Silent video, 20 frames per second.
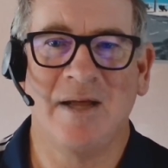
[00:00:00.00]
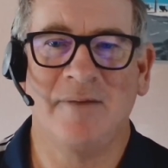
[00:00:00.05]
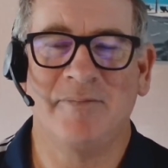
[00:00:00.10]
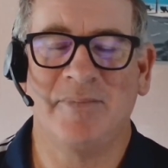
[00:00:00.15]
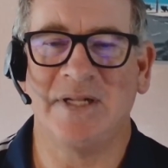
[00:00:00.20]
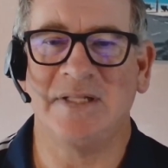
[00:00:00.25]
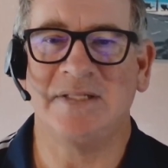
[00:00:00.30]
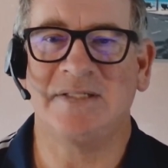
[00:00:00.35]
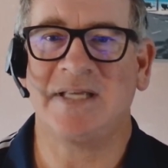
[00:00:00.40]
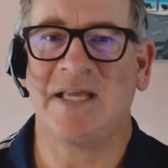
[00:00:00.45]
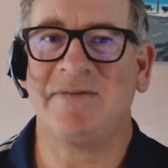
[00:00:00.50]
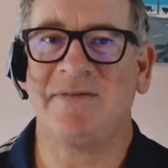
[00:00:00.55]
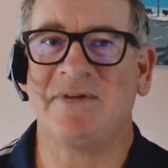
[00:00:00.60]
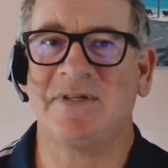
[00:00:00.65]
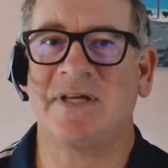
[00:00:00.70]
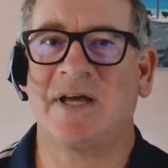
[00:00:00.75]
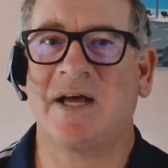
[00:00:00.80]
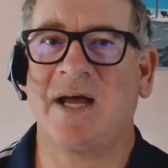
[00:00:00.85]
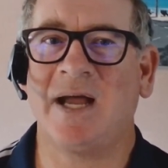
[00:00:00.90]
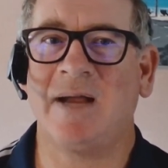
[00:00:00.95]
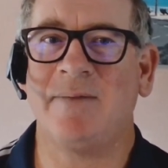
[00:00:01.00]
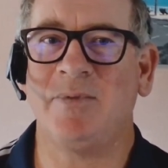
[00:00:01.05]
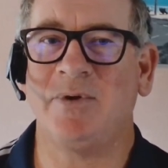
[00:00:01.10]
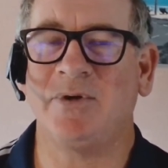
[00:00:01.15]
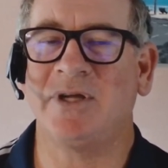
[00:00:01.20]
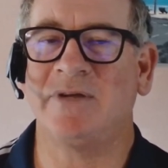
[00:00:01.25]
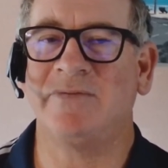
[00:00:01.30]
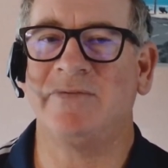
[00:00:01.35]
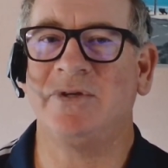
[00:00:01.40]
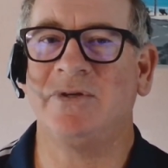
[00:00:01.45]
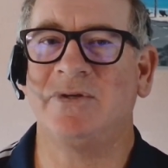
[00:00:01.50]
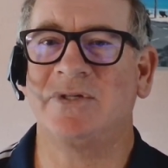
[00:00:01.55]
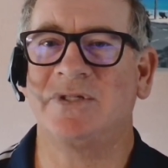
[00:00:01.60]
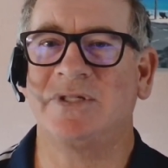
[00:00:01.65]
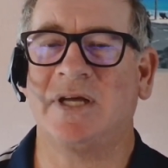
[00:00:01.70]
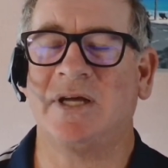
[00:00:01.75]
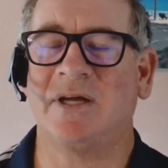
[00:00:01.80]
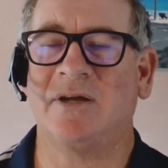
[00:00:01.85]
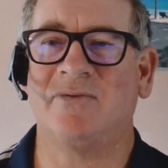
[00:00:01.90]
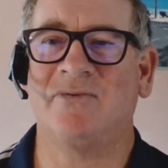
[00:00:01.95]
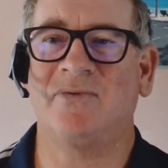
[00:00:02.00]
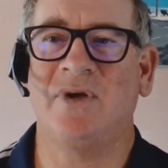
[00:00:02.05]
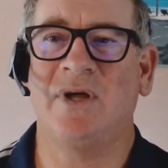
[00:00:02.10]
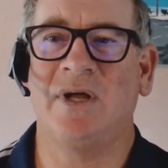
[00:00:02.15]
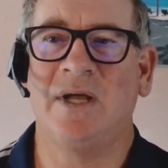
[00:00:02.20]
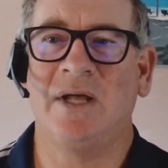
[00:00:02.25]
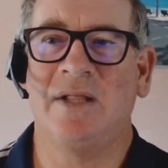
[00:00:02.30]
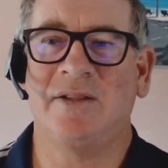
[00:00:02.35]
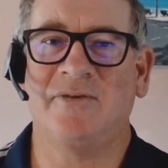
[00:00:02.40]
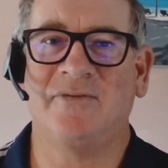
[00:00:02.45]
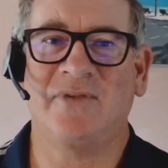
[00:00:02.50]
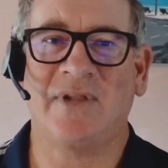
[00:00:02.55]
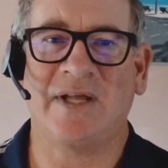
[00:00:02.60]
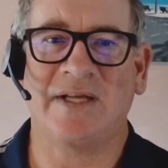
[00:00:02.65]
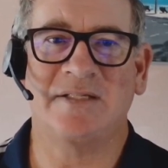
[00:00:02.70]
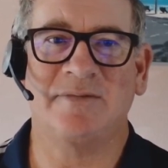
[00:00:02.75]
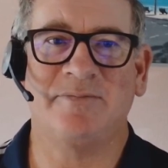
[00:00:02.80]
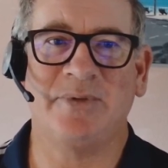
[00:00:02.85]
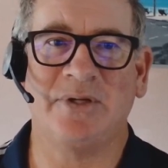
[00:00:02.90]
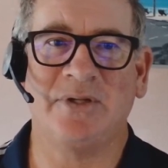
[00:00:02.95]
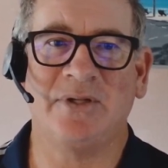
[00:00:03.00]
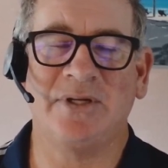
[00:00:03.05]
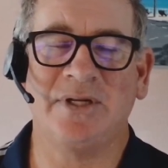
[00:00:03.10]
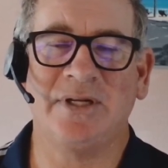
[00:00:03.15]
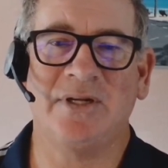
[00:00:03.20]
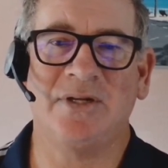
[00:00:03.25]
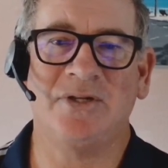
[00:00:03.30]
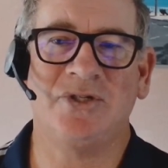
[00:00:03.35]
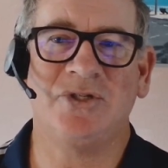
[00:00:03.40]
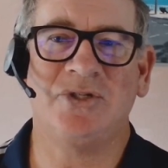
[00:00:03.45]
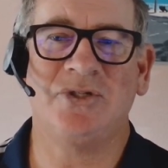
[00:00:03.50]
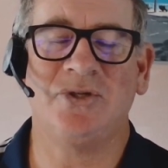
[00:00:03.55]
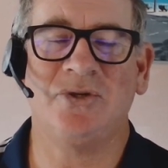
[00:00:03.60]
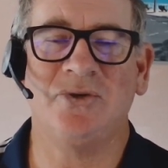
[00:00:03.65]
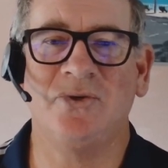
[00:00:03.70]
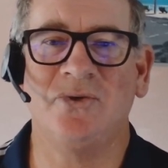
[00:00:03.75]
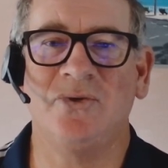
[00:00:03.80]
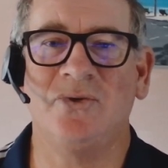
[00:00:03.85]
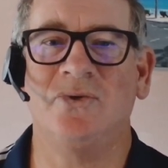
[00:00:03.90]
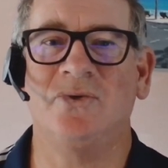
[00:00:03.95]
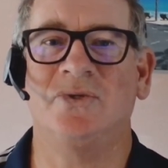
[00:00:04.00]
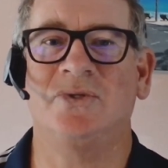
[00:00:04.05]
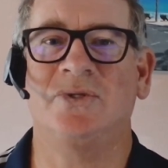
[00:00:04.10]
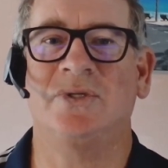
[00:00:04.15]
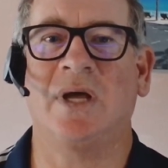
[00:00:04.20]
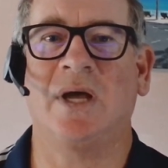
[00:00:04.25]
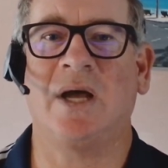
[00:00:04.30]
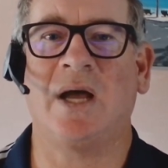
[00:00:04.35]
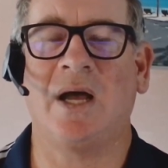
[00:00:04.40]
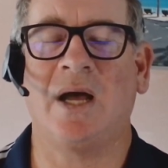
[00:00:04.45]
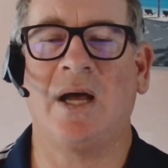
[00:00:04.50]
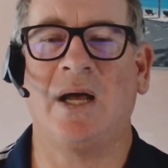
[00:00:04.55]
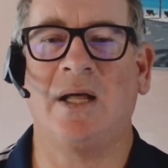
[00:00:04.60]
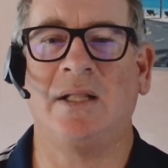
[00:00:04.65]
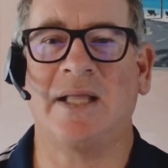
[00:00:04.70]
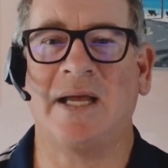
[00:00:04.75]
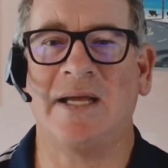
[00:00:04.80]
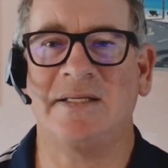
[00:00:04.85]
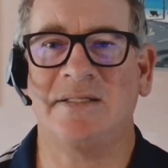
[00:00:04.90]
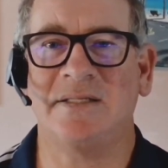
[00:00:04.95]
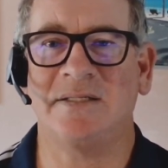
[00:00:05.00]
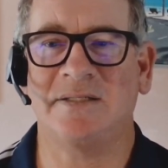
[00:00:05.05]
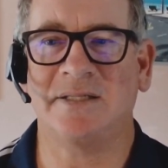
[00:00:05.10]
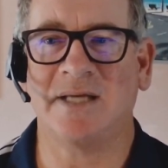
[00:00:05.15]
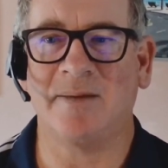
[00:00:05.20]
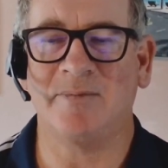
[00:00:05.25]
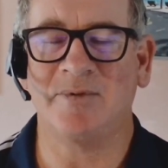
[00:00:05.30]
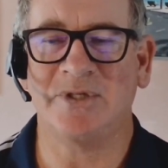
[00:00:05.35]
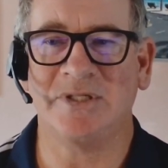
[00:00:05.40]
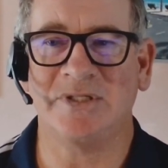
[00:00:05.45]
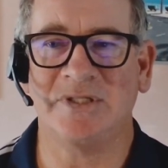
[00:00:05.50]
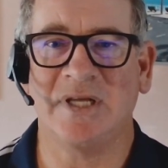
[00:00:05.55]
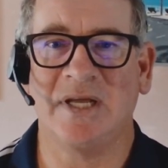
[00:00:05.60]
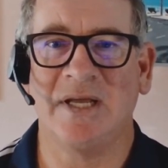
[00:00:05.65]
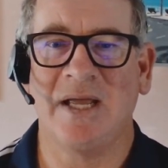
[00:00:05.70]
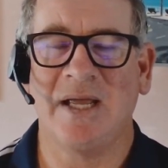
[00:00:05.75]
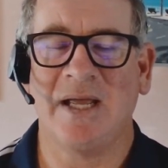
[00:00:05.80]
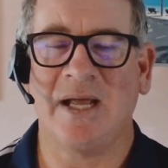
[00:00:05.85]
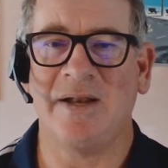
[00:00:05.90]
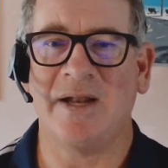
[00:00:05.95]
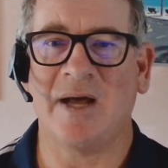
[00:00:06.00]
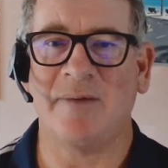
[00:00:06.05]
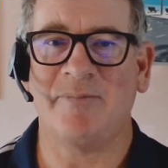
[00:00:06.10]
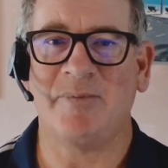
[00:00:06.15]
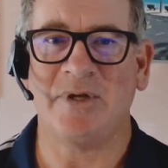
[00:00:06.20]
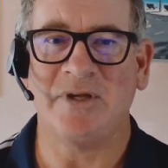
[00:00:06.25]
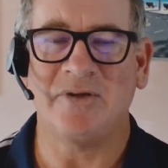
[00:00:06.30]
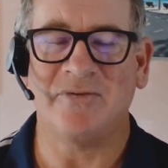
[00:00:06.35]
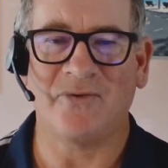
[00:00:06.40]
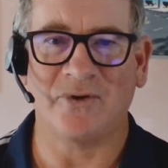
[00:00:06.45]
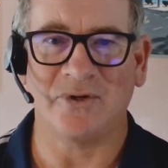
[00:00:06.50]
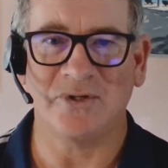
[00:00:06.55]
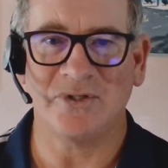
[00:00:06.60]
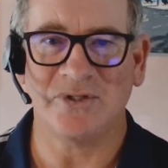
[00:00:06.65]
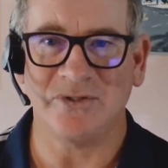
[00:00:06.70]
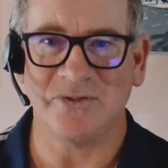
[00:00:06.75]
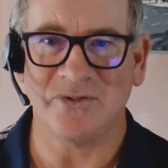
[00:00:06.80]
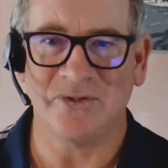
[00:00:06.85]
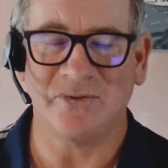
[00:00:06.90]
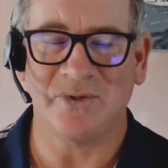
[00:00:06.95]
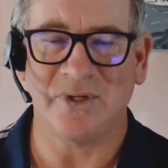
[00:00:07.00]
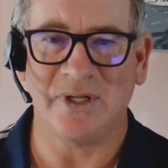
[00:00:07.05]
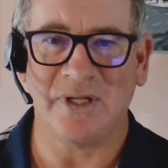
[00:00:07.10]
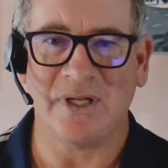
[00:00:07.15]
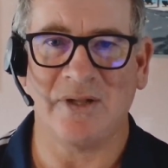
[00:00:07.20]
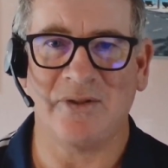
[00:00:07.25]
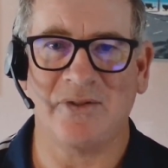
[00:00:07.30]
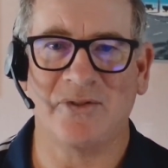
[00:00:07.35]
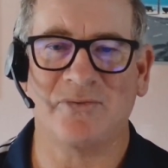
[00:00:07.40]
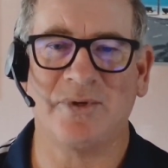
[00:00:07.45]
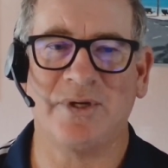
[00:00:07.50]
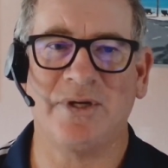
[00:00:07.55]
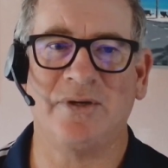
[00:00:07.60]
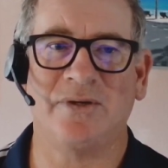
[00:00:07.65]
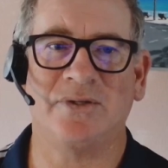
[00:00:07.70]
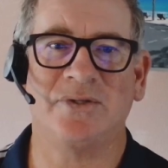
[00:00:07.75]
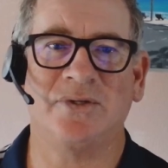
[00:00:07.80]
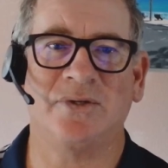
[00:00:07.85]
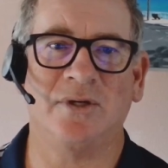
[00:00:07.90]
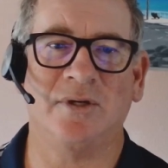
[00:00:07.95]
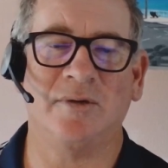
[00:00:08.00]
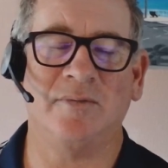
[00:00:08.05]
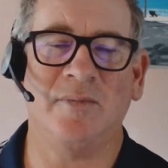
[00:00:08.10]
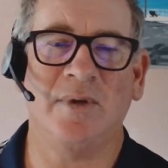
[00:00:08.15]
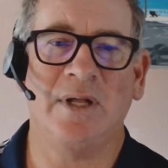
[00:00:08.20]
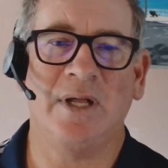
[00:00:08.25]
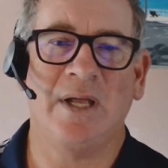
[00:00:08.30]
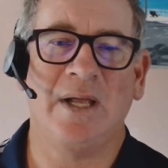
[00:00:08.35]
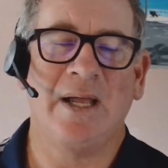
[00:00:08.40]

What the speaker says: But in saving time, you're giving yourself the flexibility to choose license options and not being forced into a 3-year term.